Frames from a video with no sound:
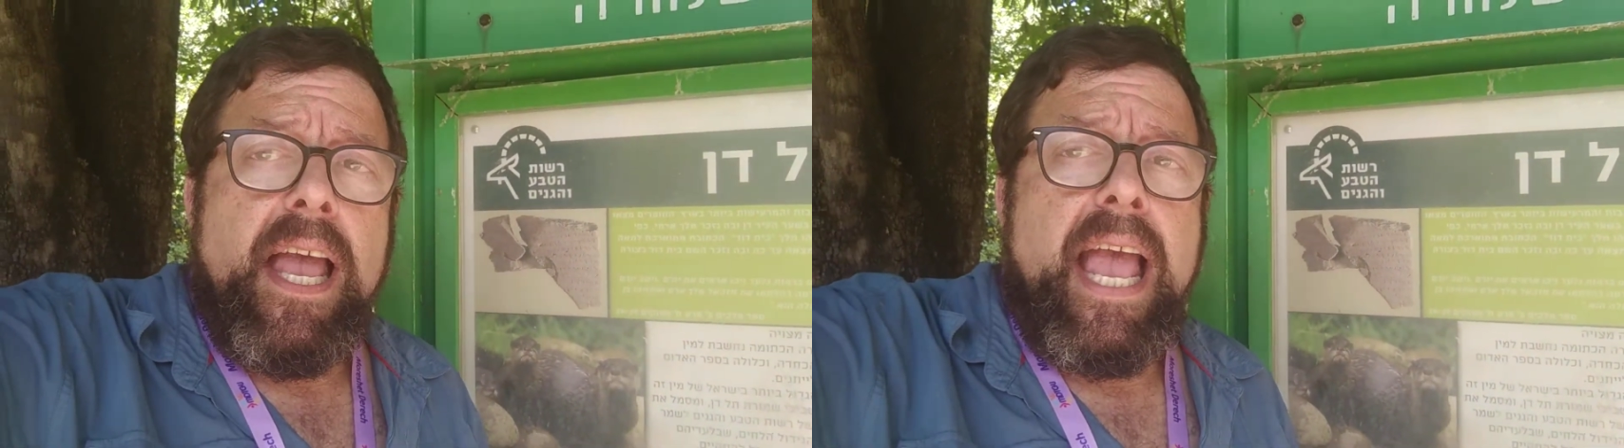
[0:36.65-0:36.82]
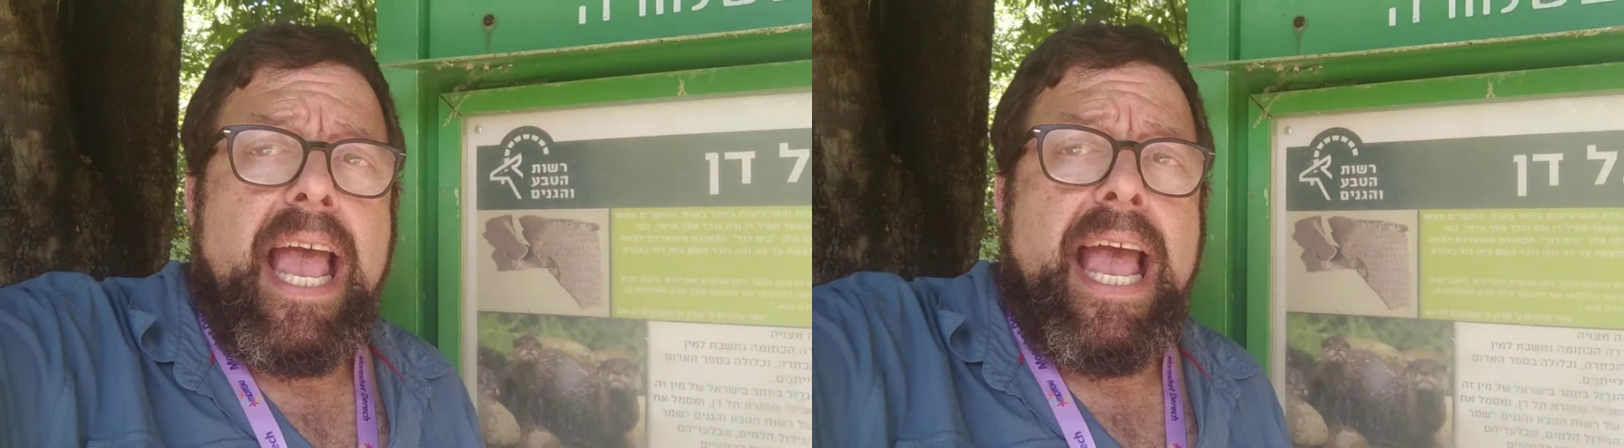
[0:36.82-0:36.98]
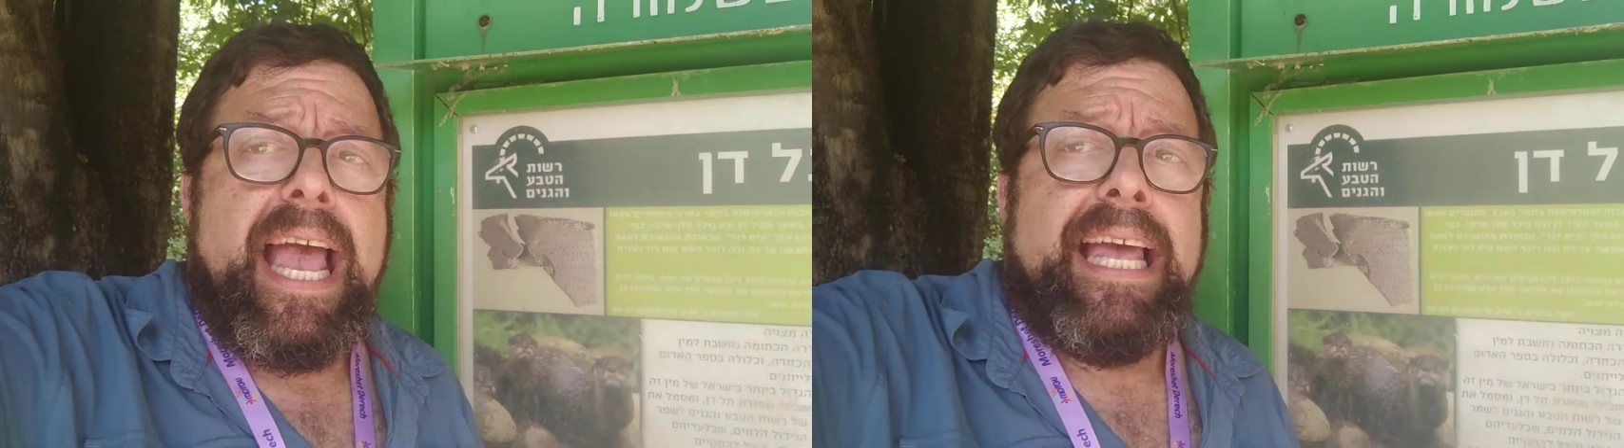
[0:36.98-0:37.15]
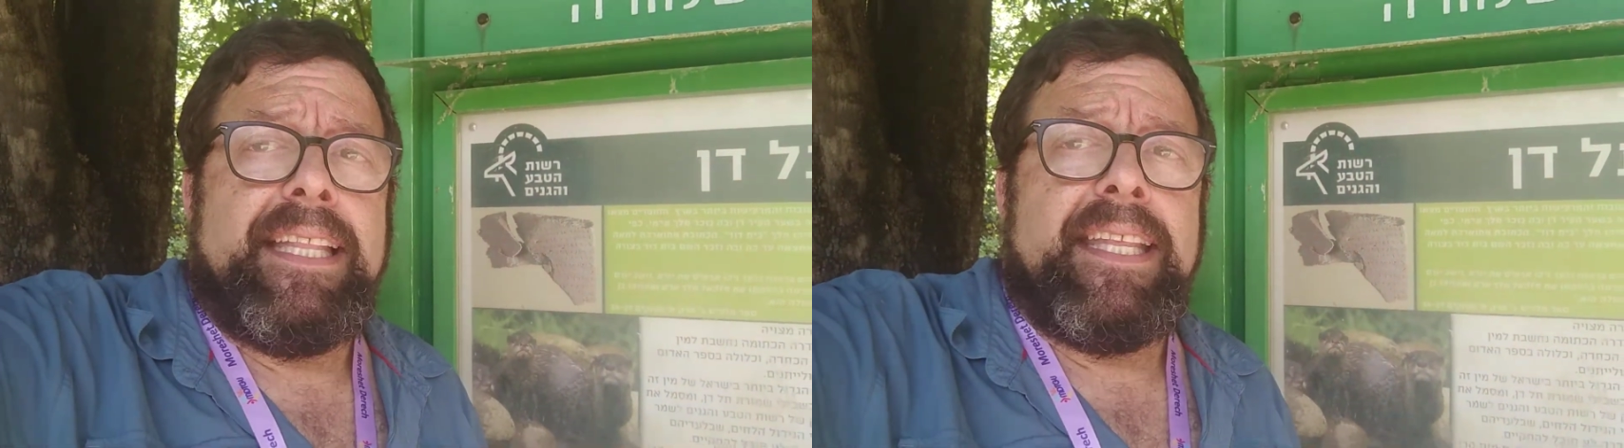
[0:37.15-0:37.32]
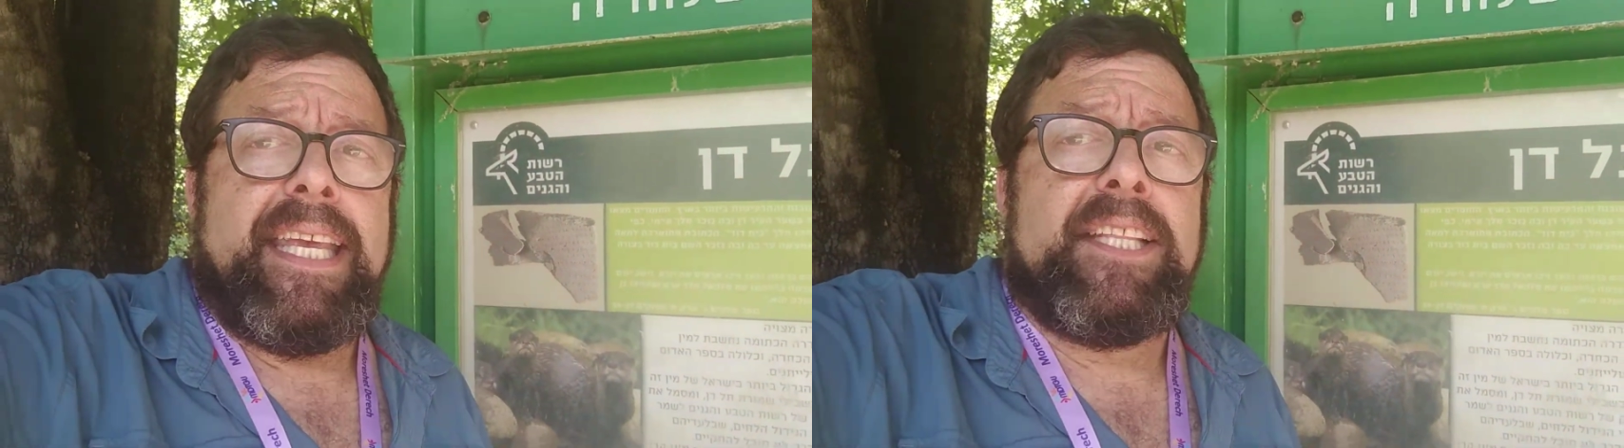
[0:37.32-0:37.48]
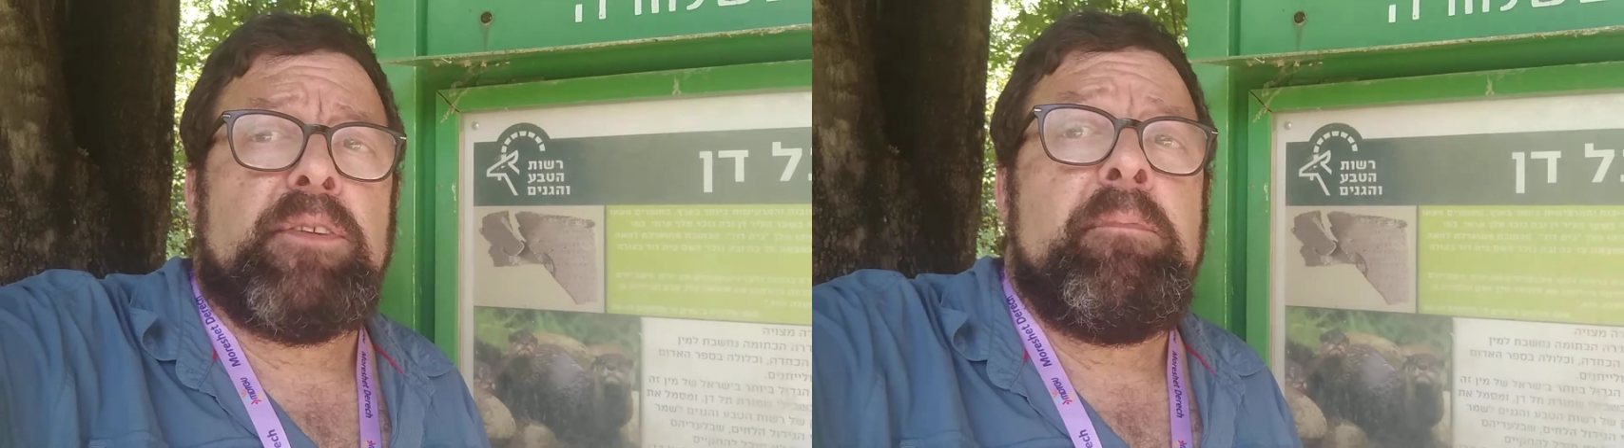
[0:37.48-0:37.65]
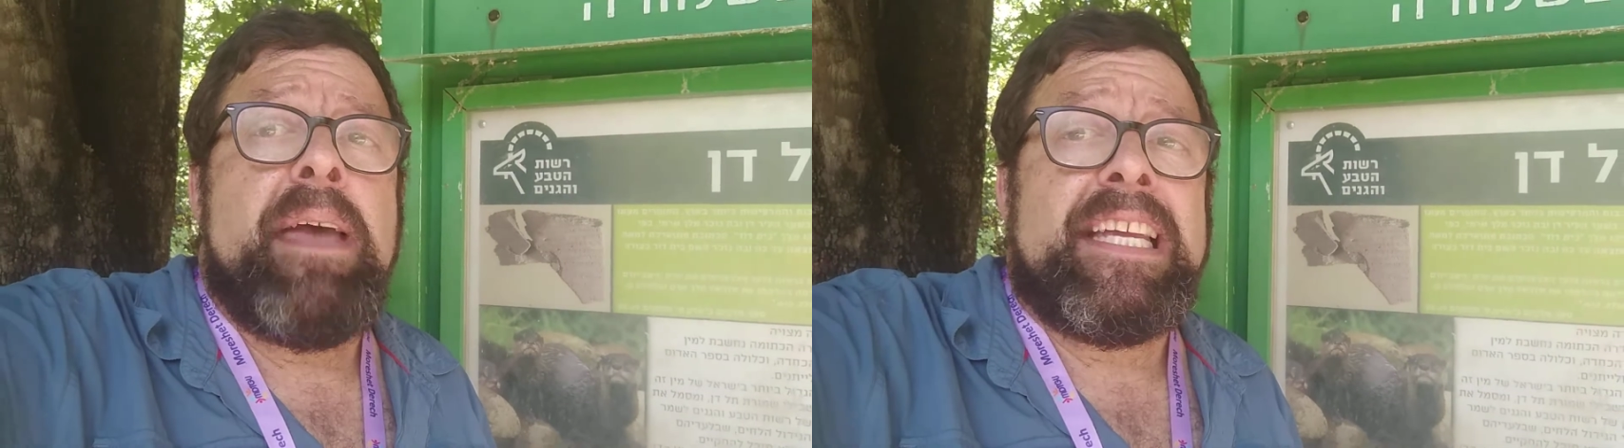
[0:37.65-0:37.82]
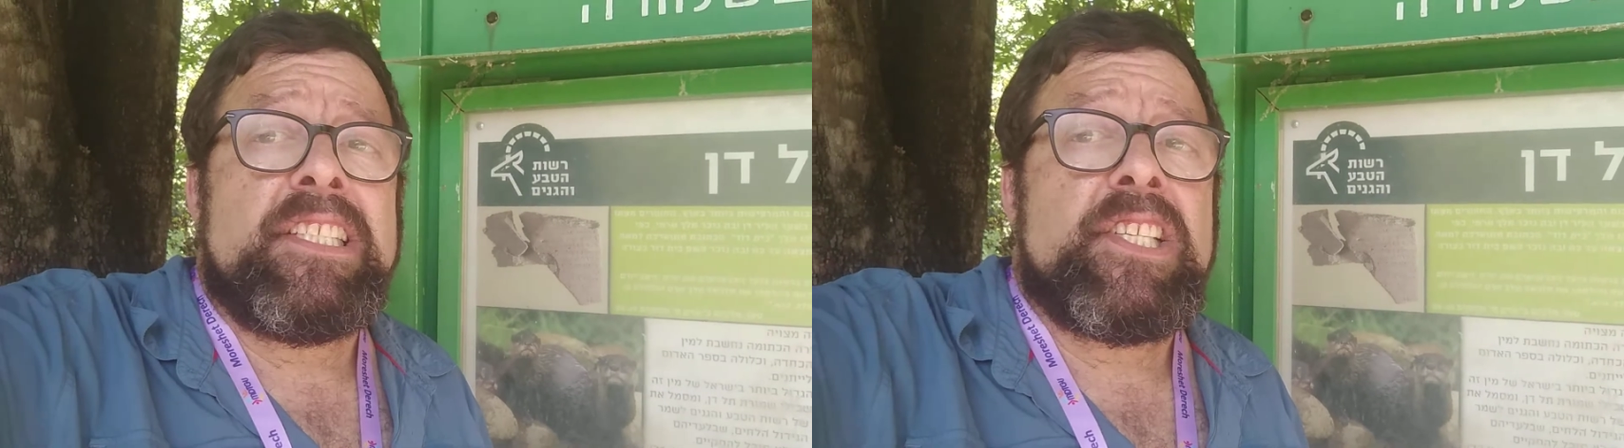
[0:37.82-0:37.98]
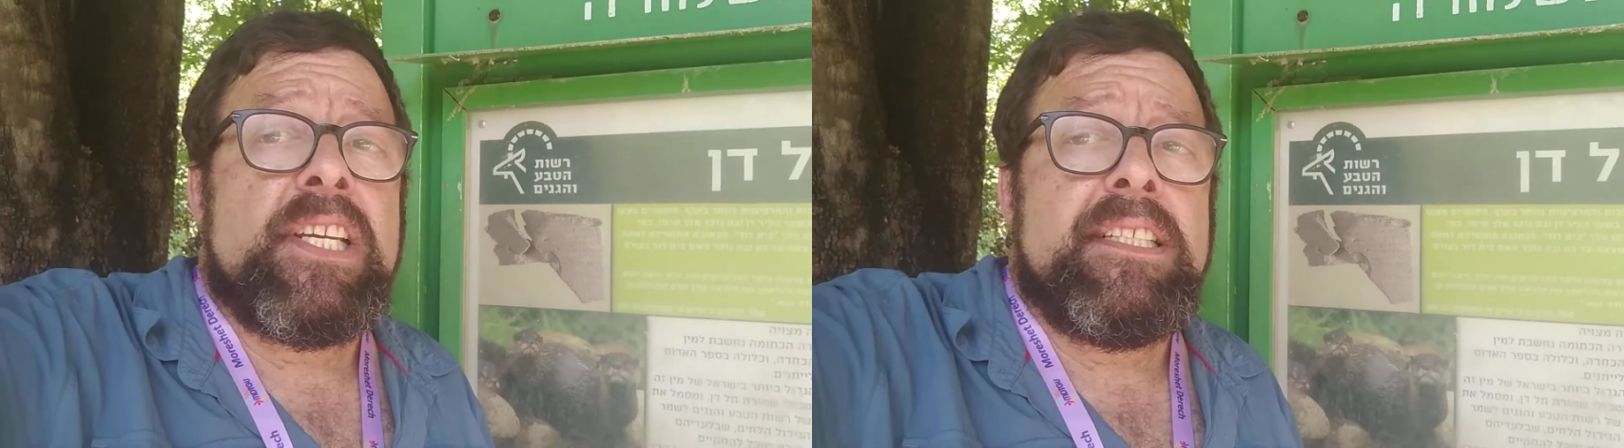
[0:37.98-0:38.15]
and it
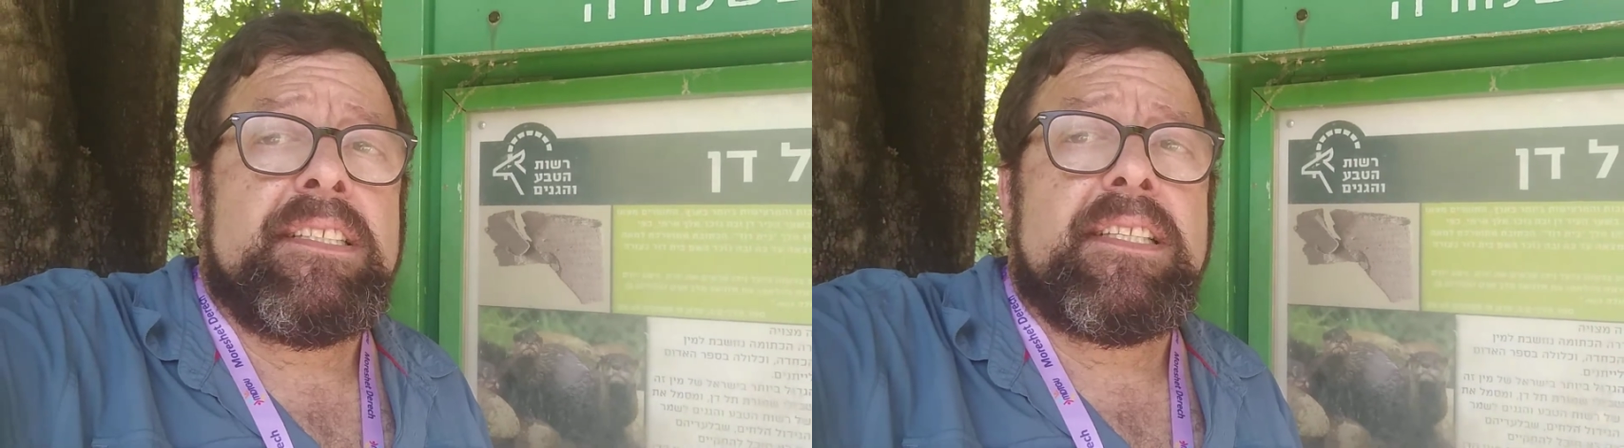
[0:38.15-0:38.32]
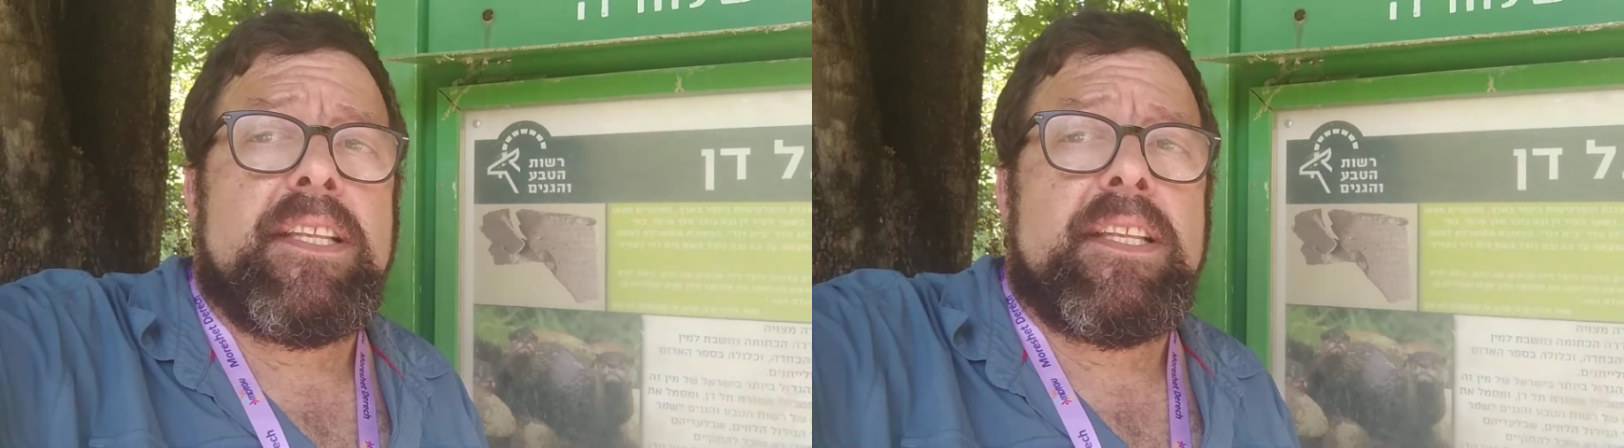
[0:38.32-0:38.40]
mentions